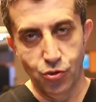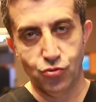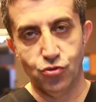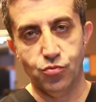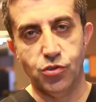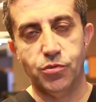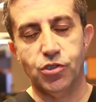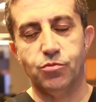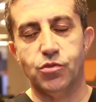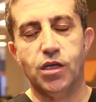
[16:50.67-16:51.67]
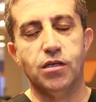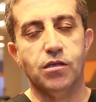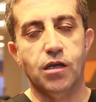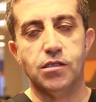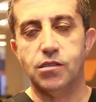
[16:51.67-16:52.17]
If he likes to have
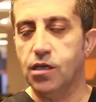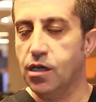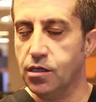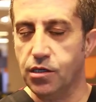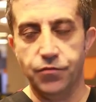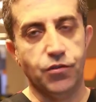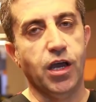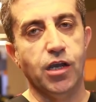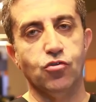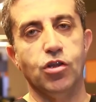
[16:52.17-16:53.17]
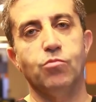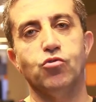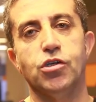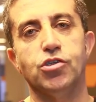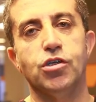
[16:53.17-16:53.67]
his hair long
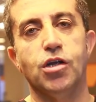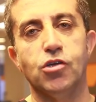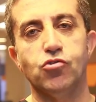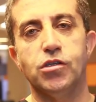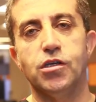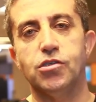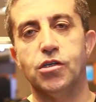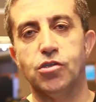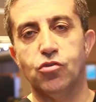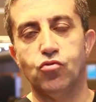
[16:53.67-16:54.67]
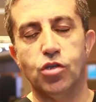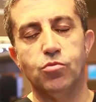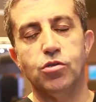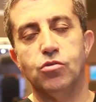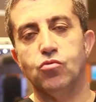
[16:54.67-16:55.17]
or
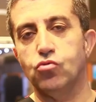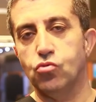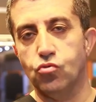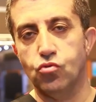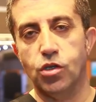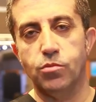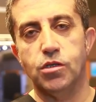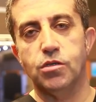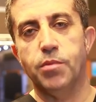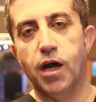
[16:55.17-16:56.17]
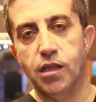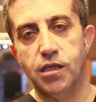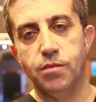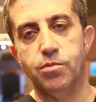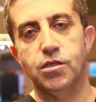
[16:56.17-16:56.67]
his hair is
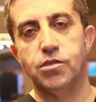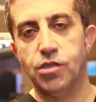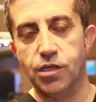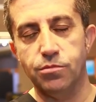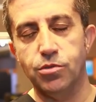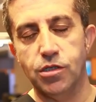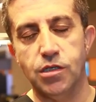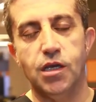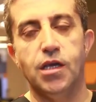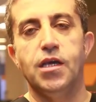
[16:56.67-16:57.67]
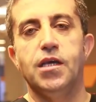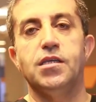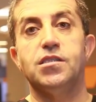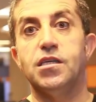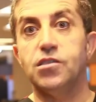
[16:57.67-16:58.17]
short.
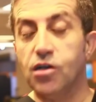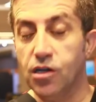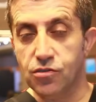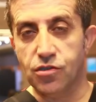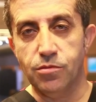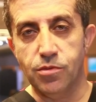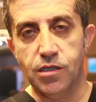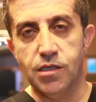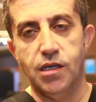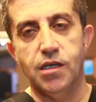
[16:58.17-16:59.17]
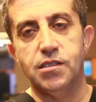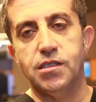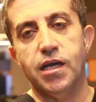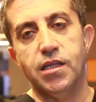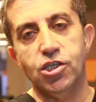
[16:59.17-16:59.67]
How will be the
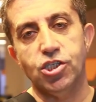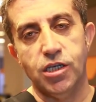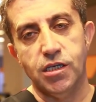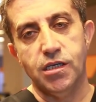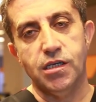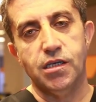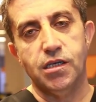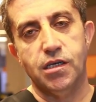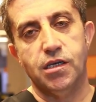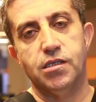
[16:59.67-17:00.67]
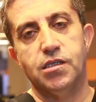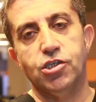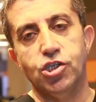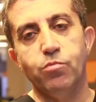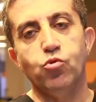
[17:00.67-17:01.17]
direction of the
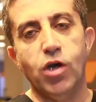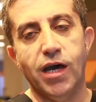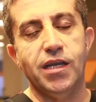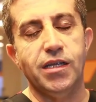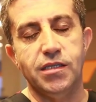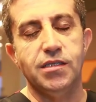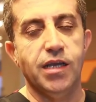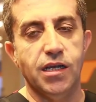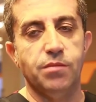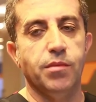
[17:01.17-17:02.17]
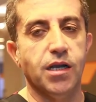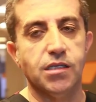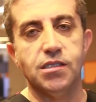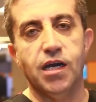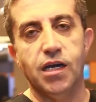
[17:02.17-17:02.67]
transplanted hair?